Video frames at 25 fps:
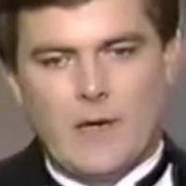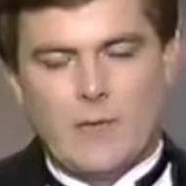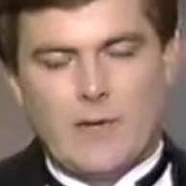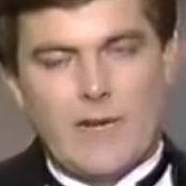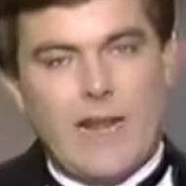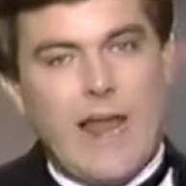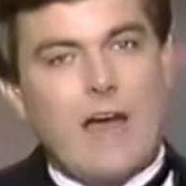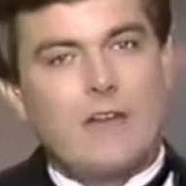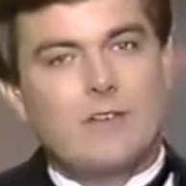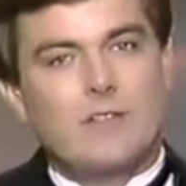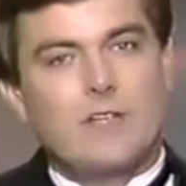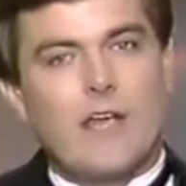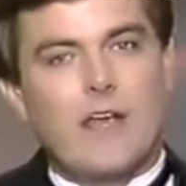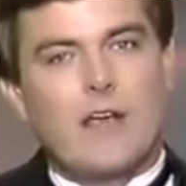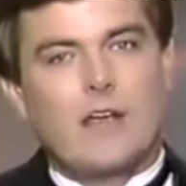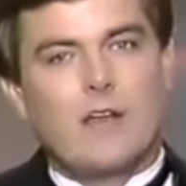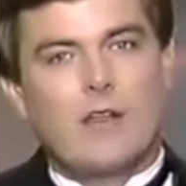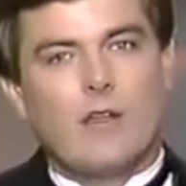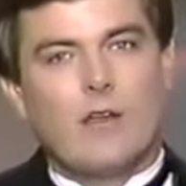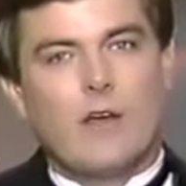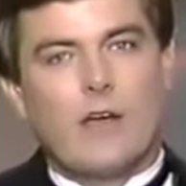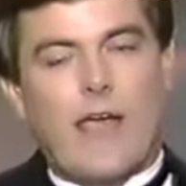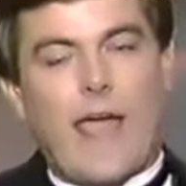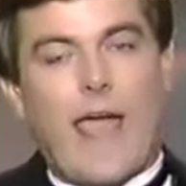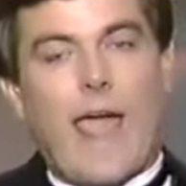We now take a
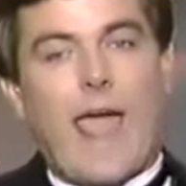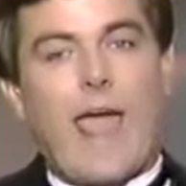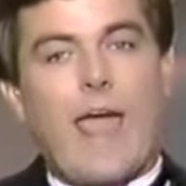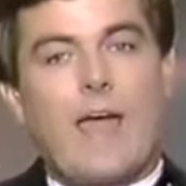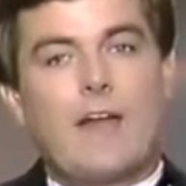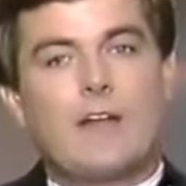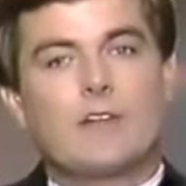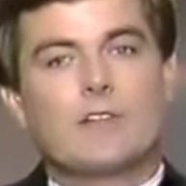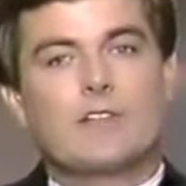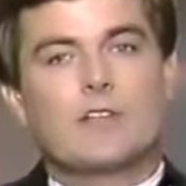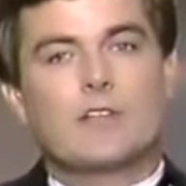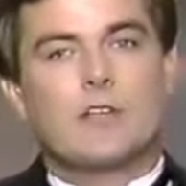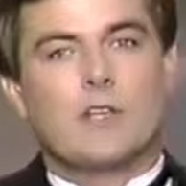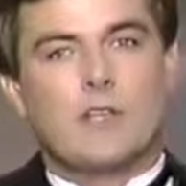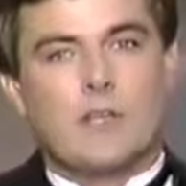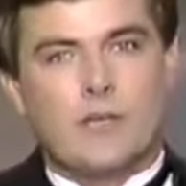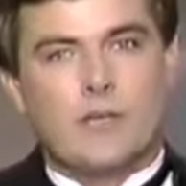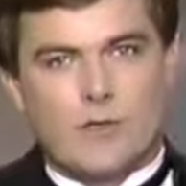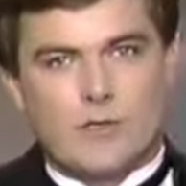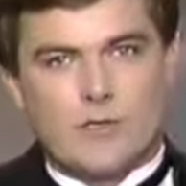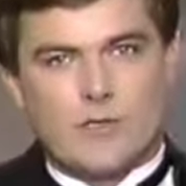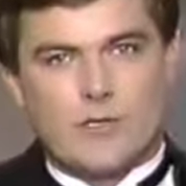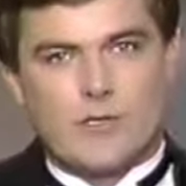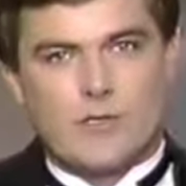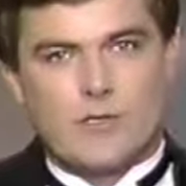look and a
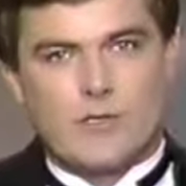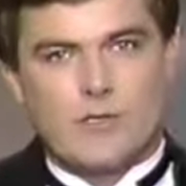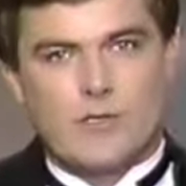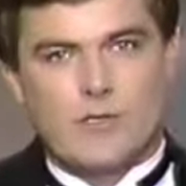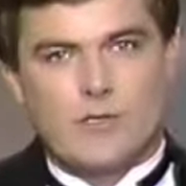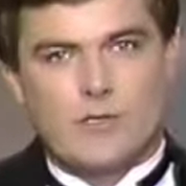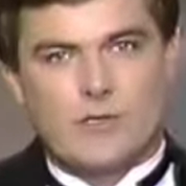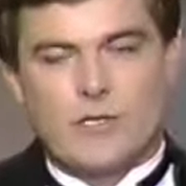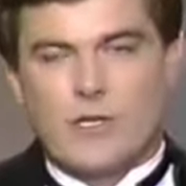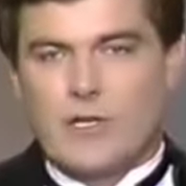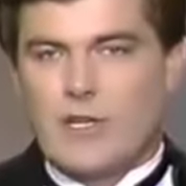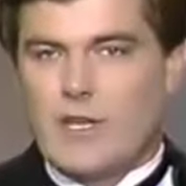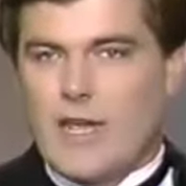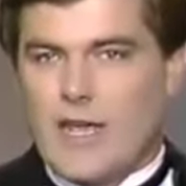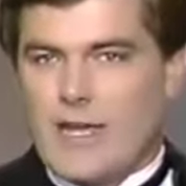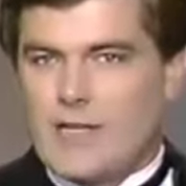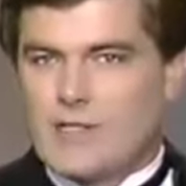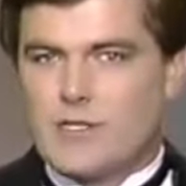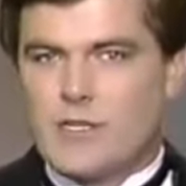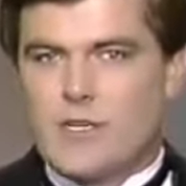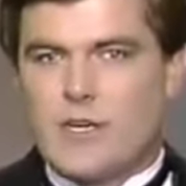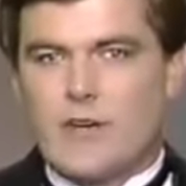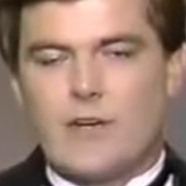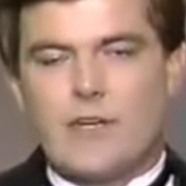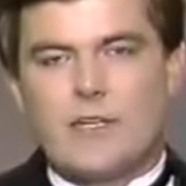salute to the
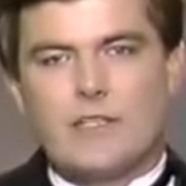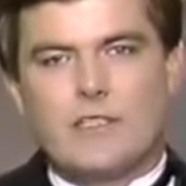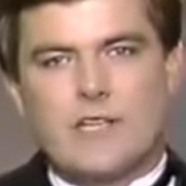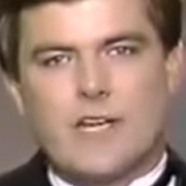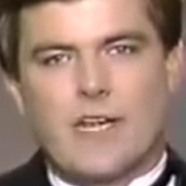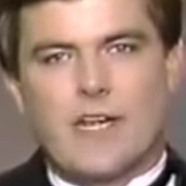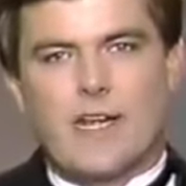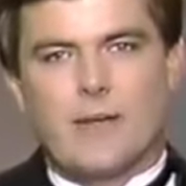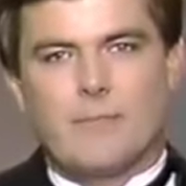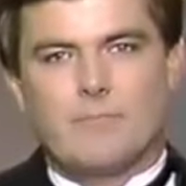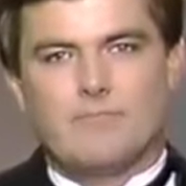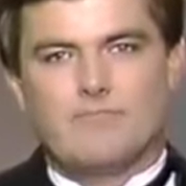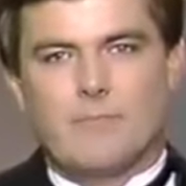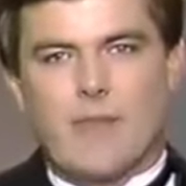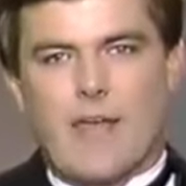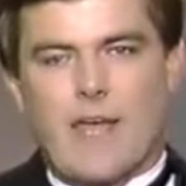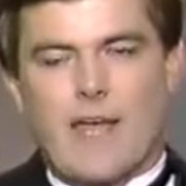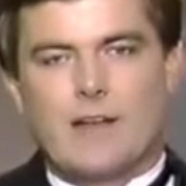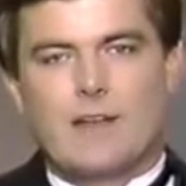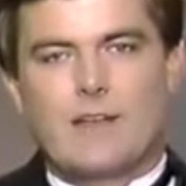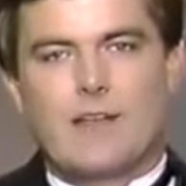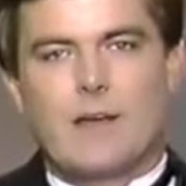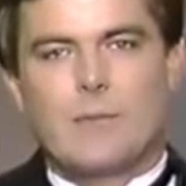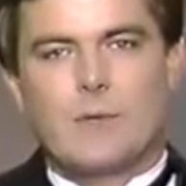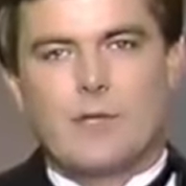engineering team
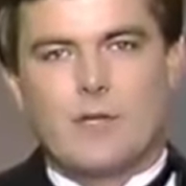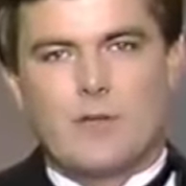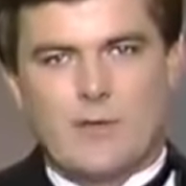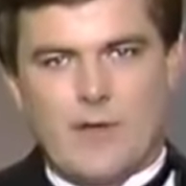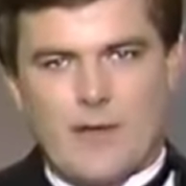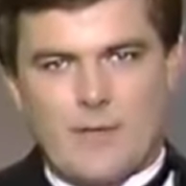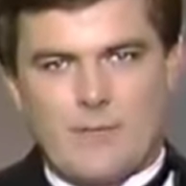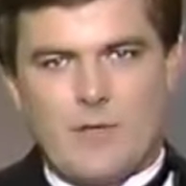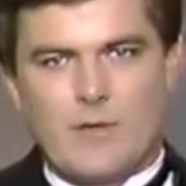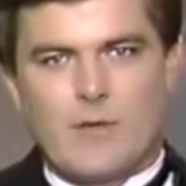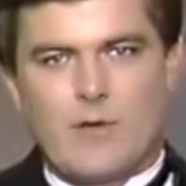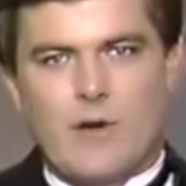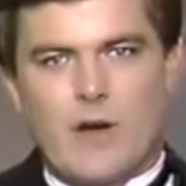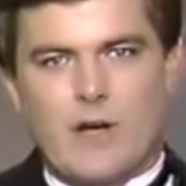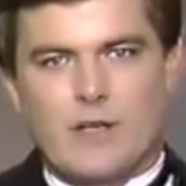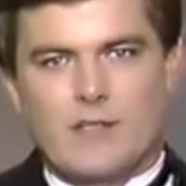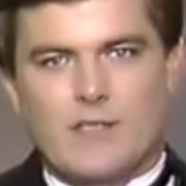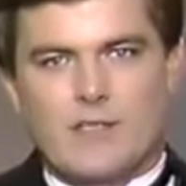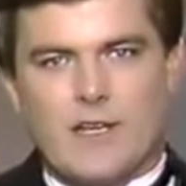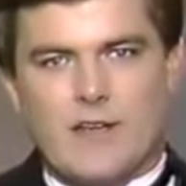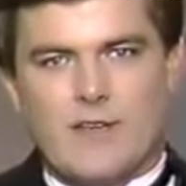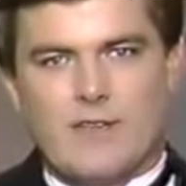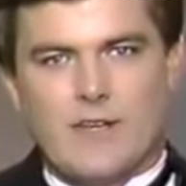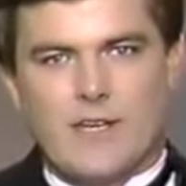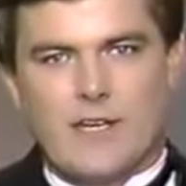at
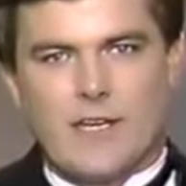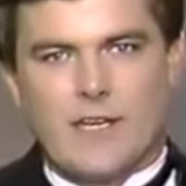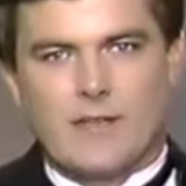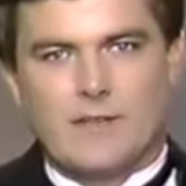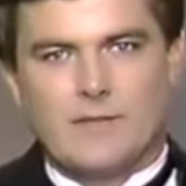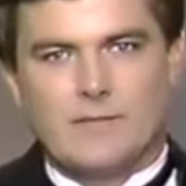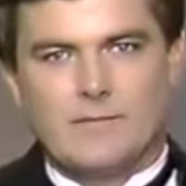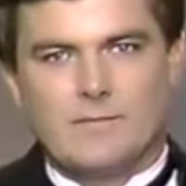WMUR-TV.